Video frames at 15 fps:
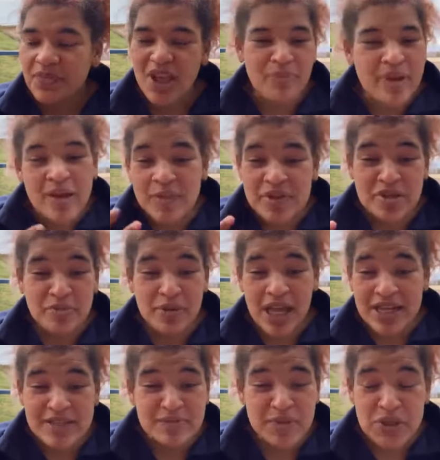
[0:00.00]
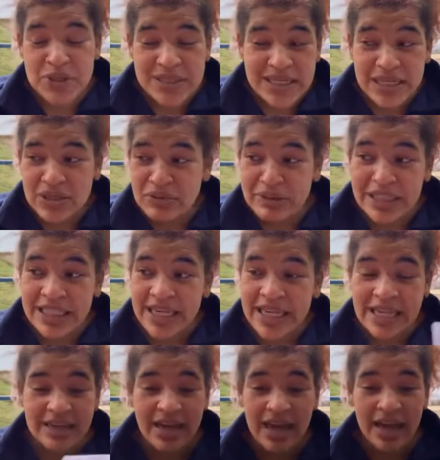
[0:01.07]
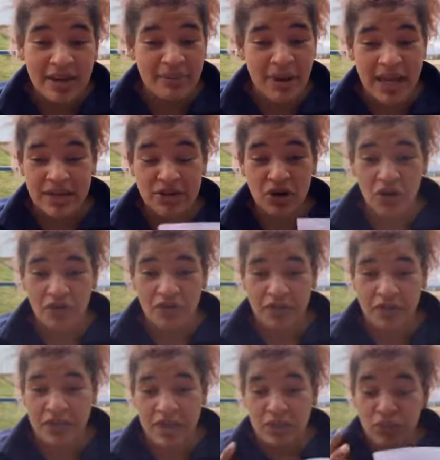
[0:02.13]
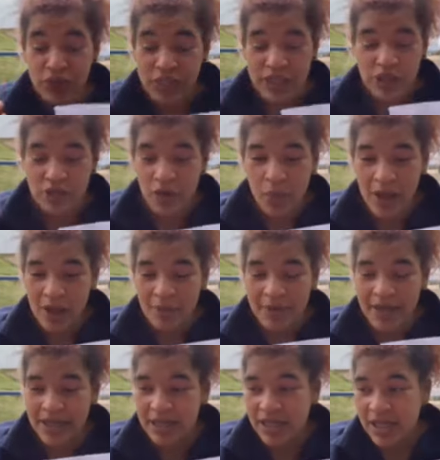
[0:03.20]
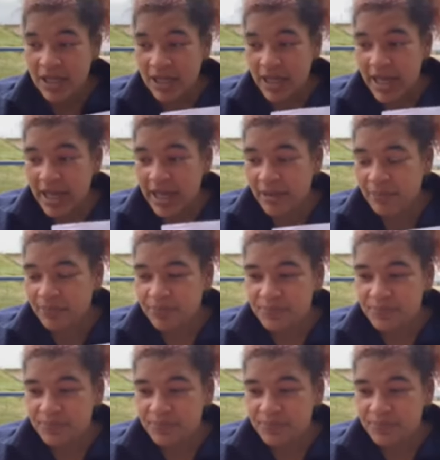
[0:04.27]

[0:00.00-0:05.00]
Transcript: be able to blast music, really, and it not feel like really overwhelming. But